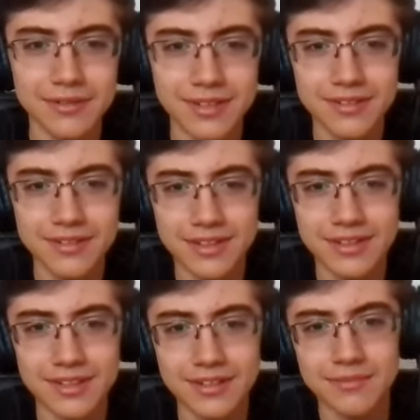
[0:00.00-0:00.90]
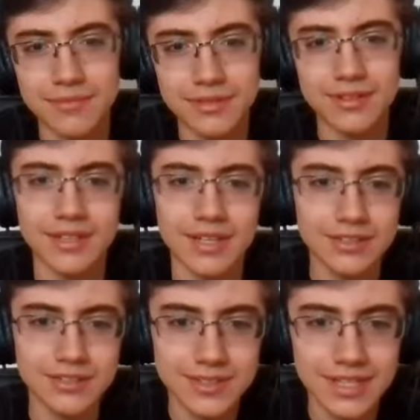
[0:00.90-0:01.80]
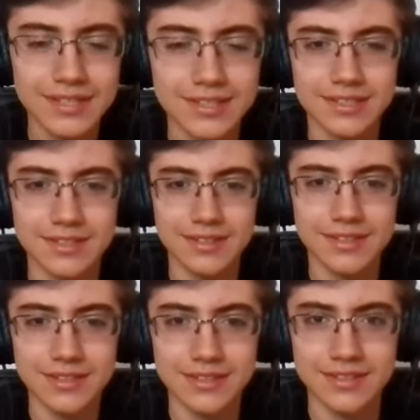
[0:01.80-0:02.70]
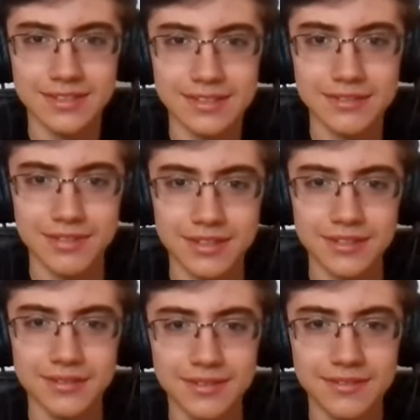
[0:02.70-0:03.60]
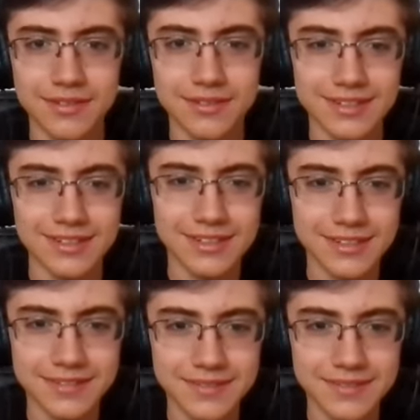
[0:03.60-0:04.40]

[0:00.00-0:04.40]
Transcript: Where do you think that computing education is going to go in the future?